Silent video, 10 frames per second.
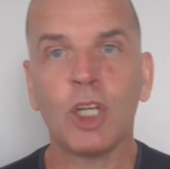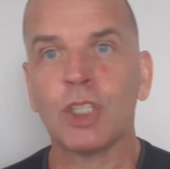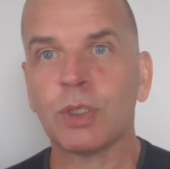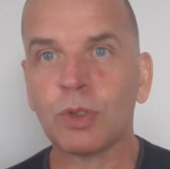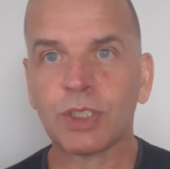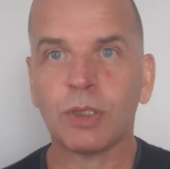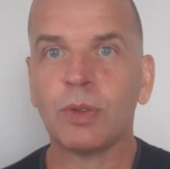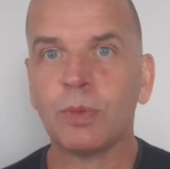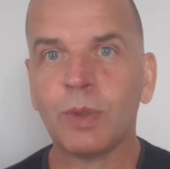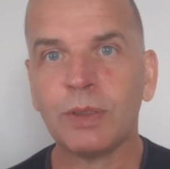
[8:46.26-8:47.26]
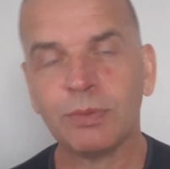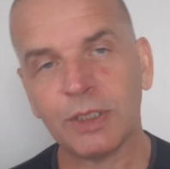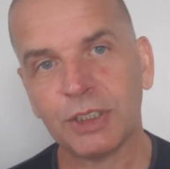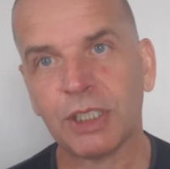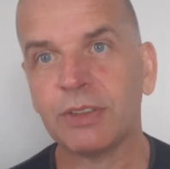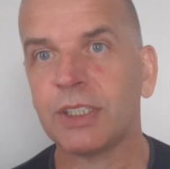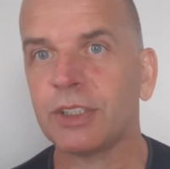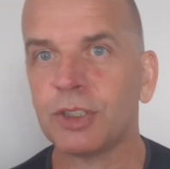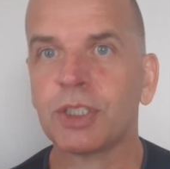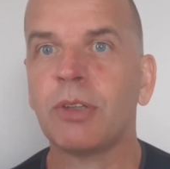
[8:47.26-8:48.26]
So also, when we showed the
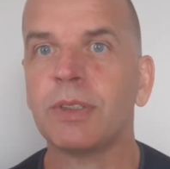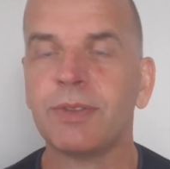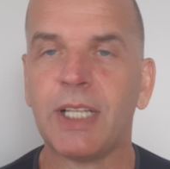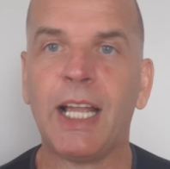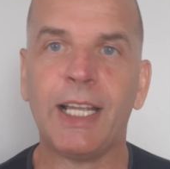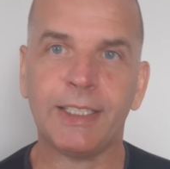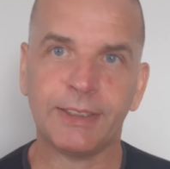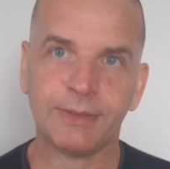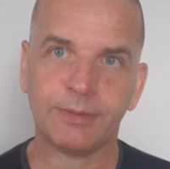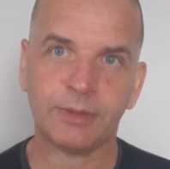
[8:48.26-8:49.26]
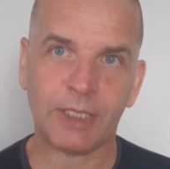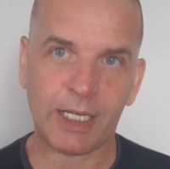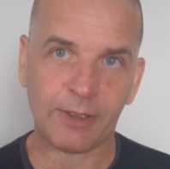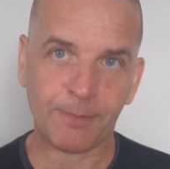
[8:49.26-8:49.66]
control of the head, now,